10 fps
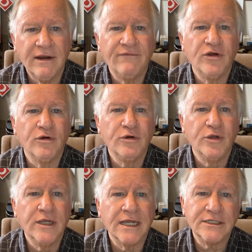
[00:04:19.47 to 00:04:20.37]
If you're
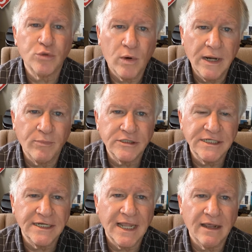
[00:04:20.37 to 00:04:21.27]
doing a
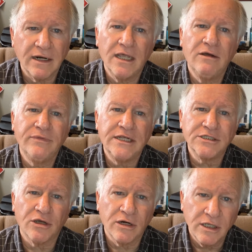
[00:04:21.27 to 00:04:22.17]
20% down loan, that's
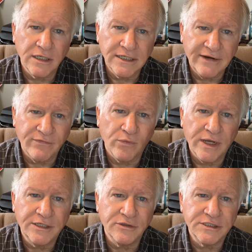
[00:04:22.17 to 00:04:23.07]
going to look a different
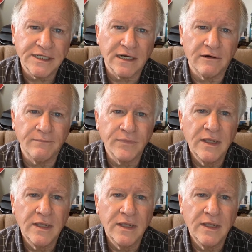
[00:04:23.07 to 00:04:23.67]
way to a seller.